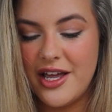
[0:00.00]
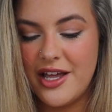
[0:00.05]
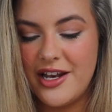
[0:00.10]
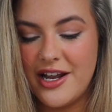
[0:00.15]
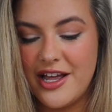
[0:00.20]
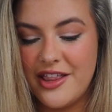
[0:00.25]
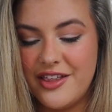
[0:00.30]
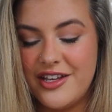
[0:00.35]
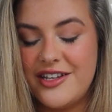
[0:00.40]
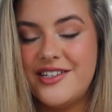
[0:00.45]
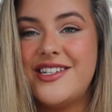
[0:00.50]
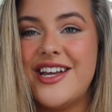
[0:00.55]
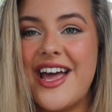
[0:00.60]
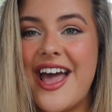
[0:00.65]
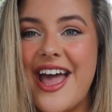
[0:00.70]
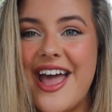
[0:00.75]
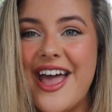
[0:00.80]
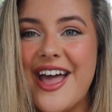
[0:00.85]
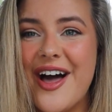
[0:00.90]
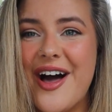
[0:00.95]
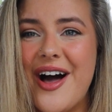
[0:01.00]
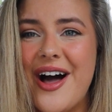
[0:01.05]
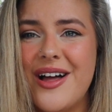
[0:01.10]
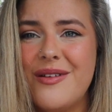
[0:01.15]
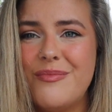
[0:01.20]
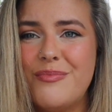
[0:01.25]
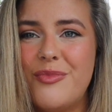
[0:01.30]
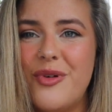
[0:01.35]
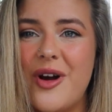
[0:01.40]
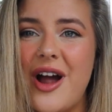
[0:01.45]
another day.
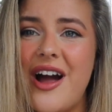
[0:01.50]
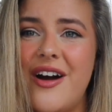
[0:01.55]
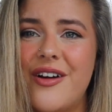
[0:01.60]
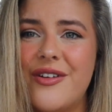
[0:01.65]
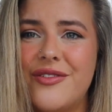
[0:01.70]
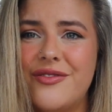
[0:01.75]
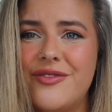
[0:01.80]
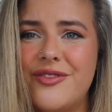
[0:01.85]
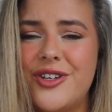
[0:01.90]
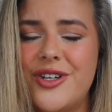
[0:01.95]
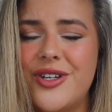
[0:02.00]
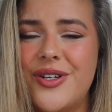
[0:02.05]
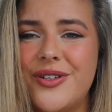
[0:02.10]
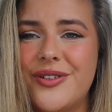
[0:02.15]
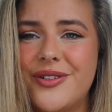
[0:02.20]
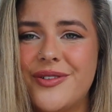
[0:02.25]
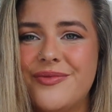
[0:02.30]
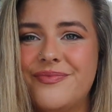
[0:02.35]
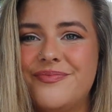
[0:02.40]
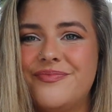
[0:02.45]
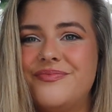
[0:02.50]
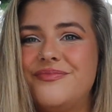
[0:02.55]
I'm proud of you.